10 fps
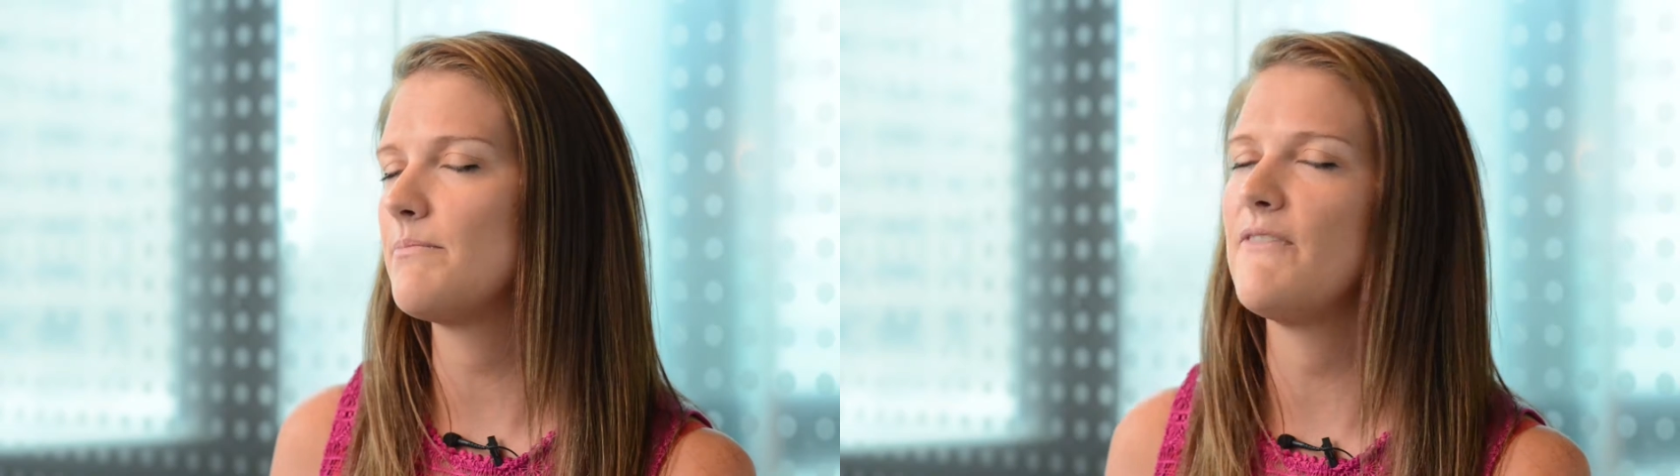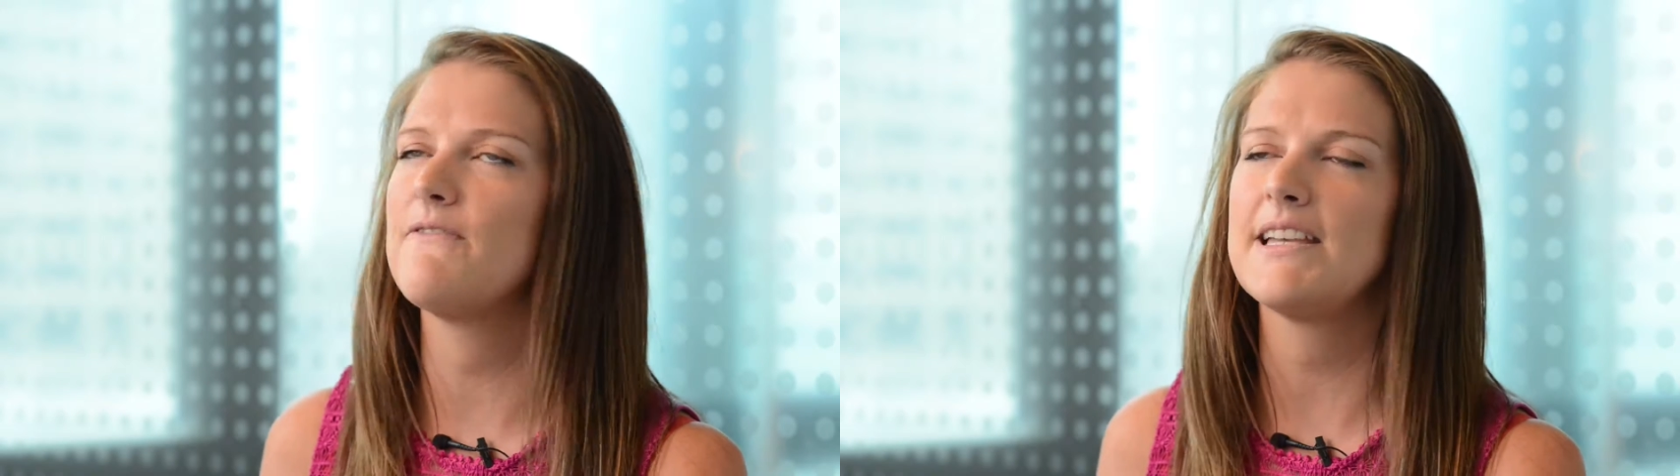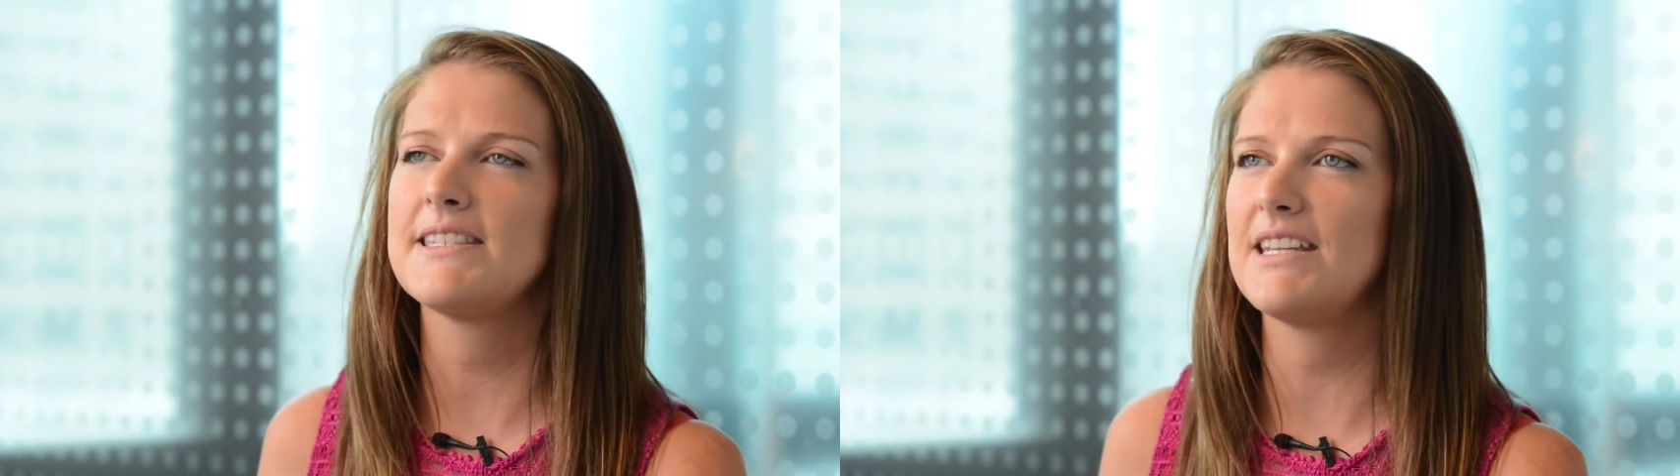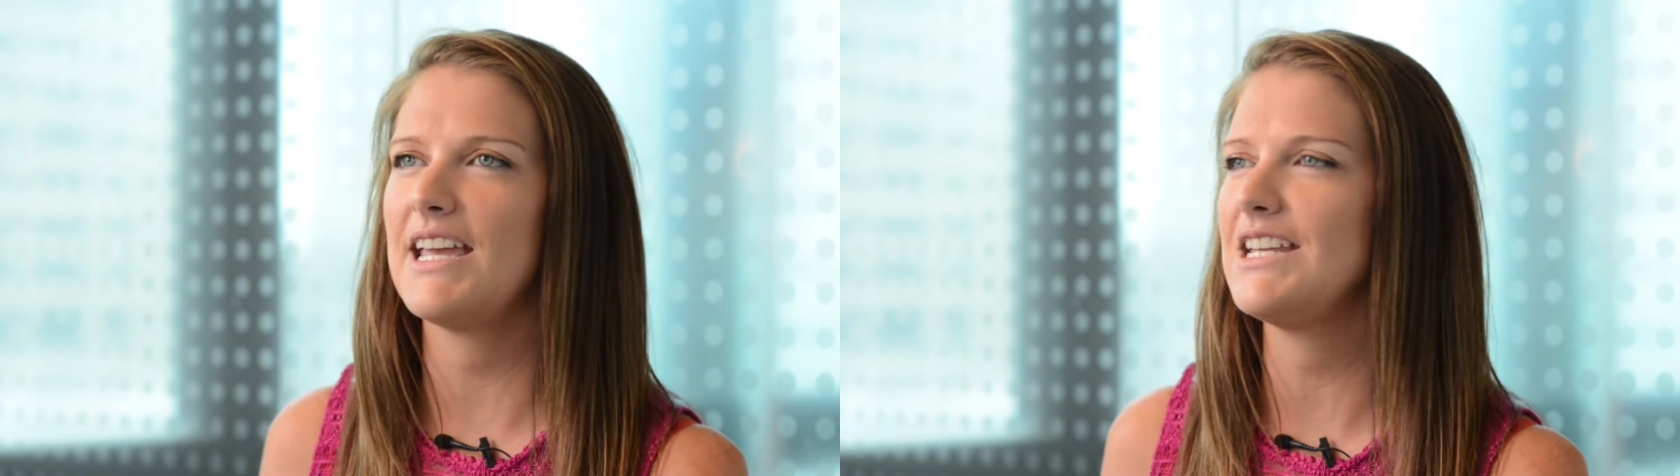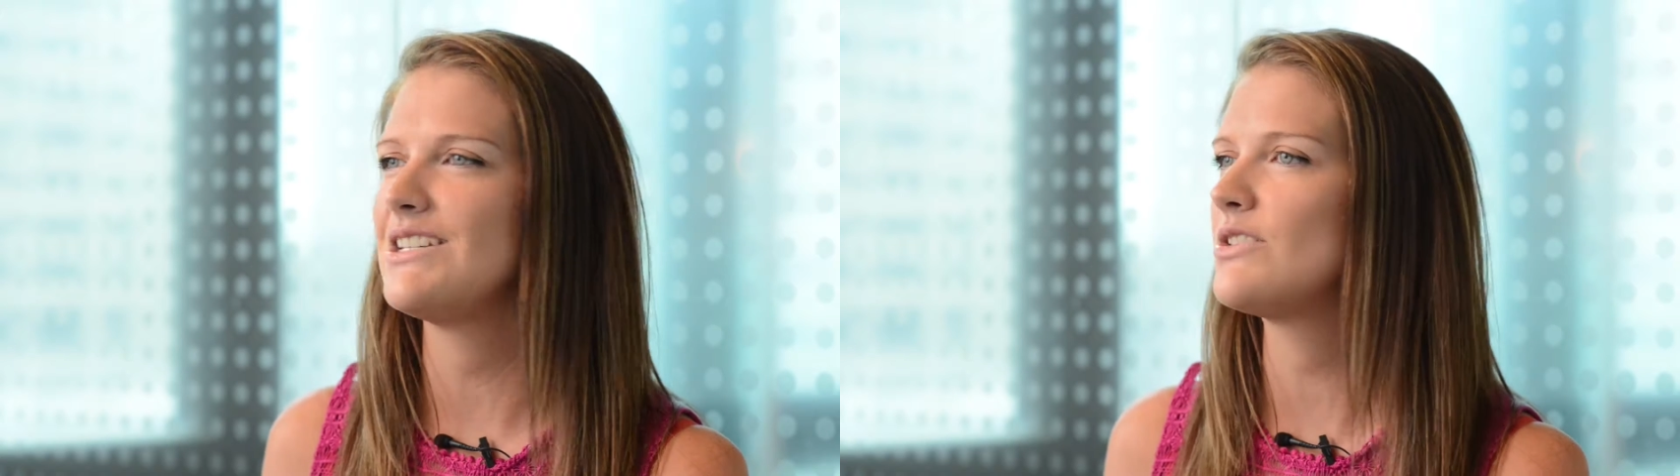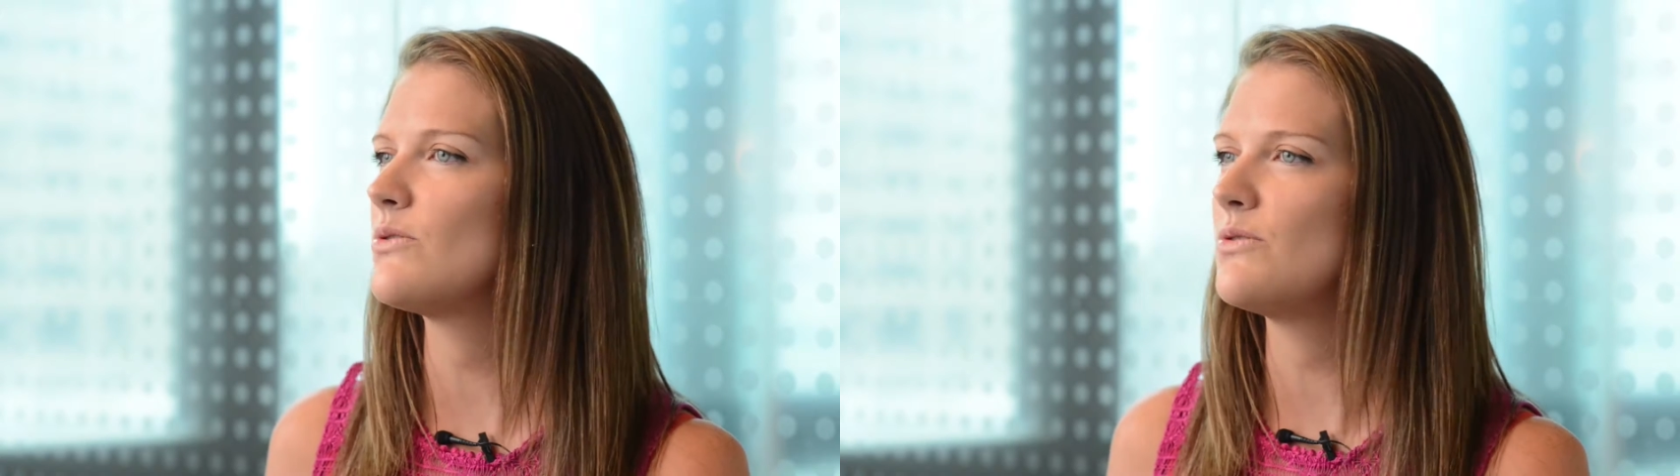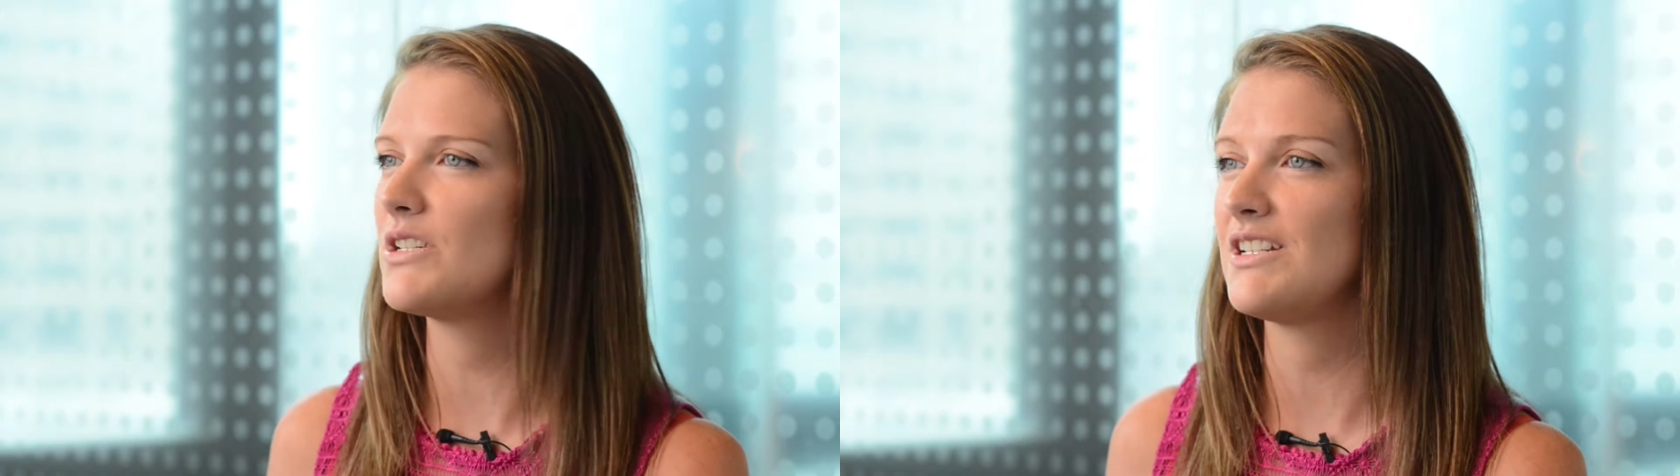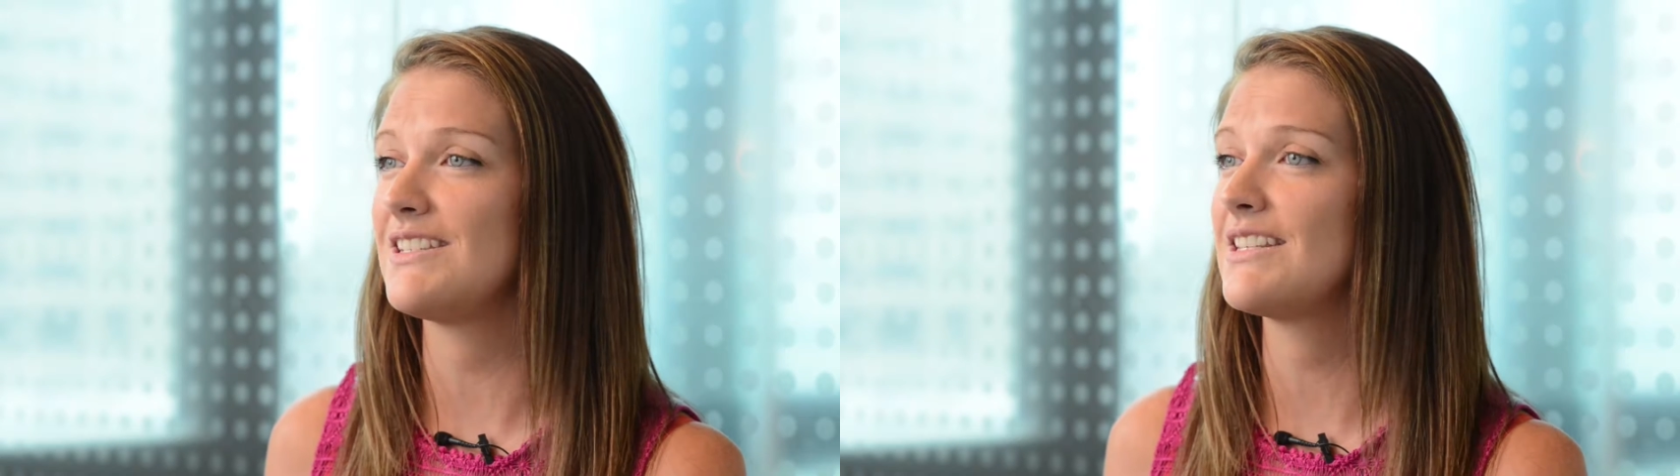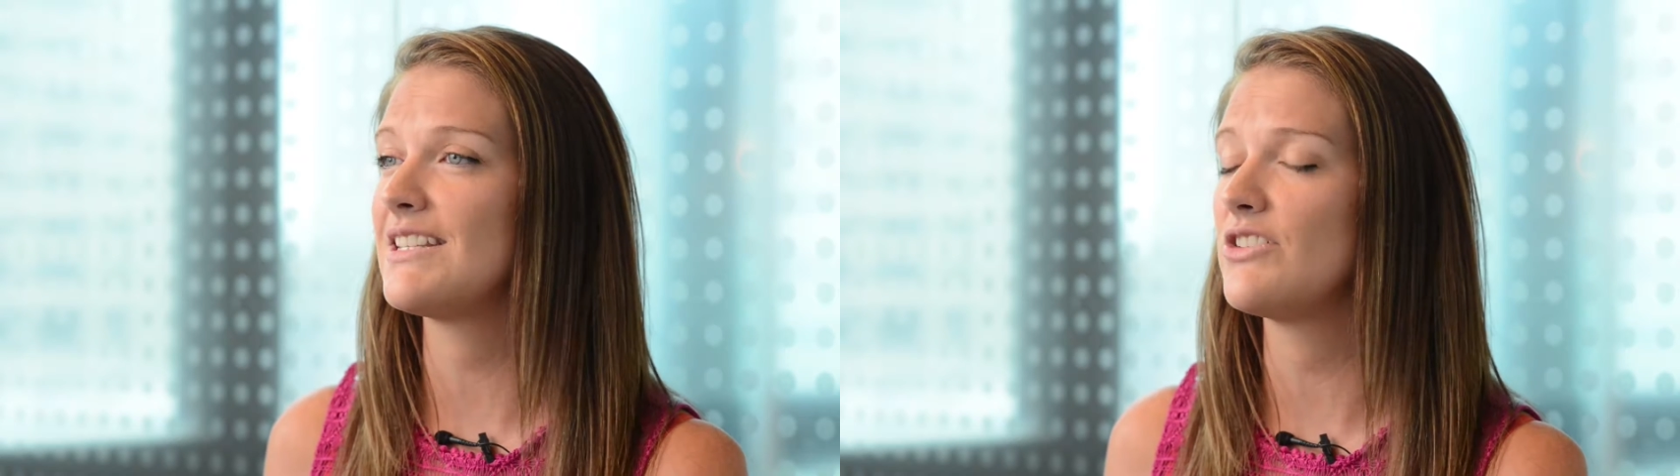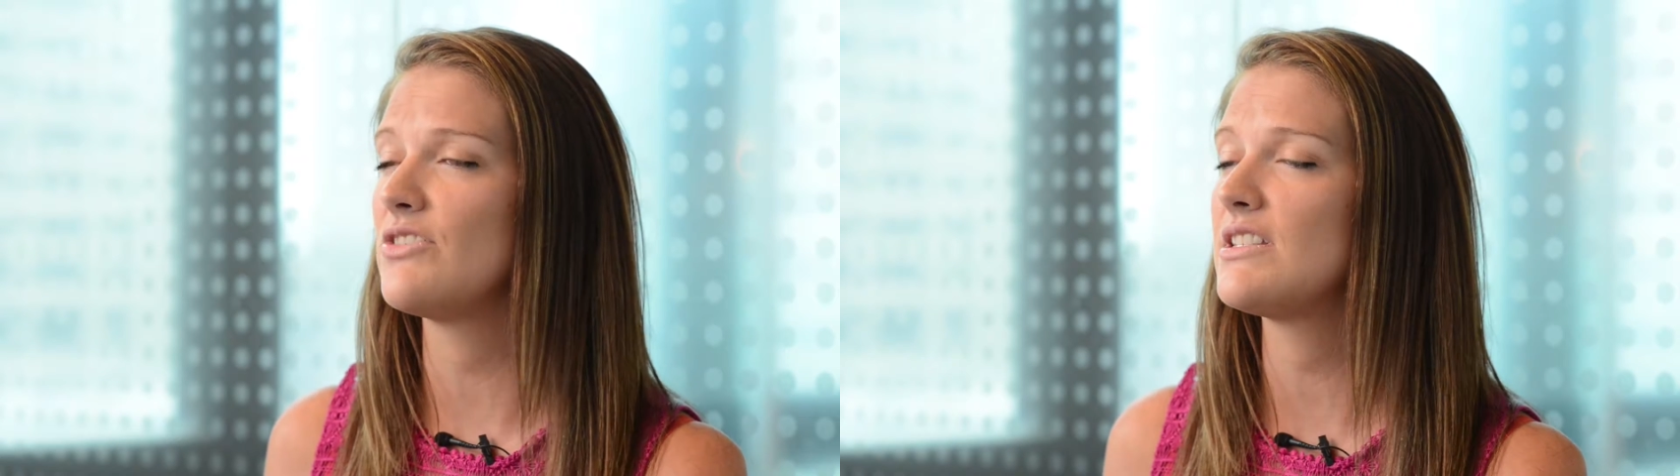investigators, auditors,
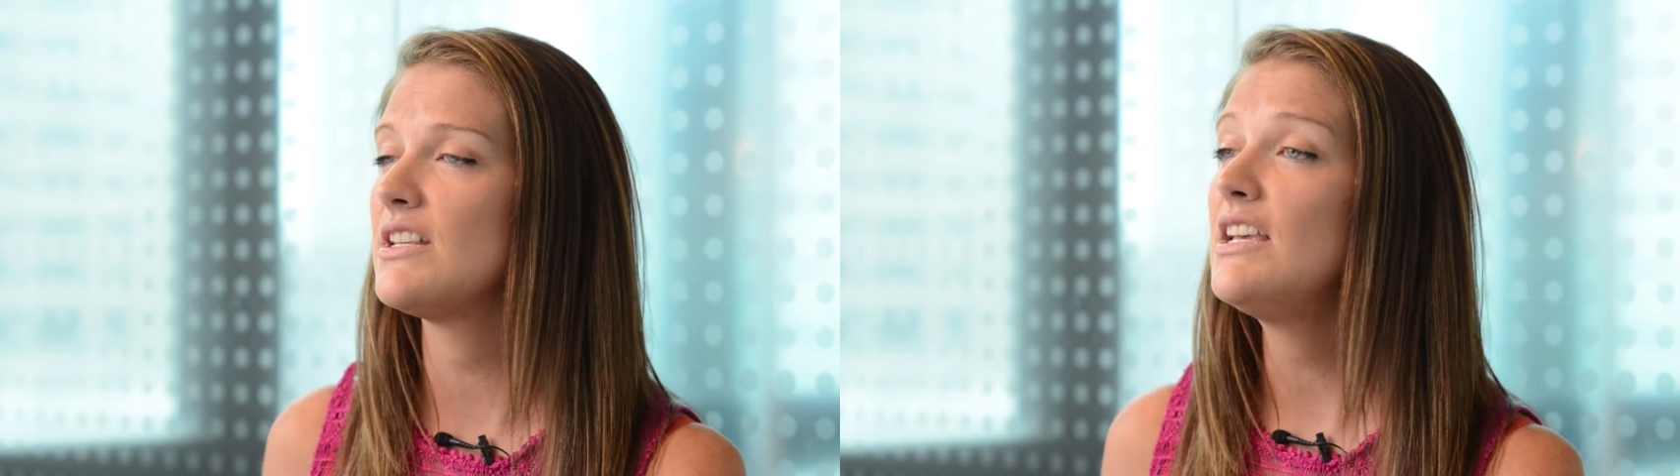etc.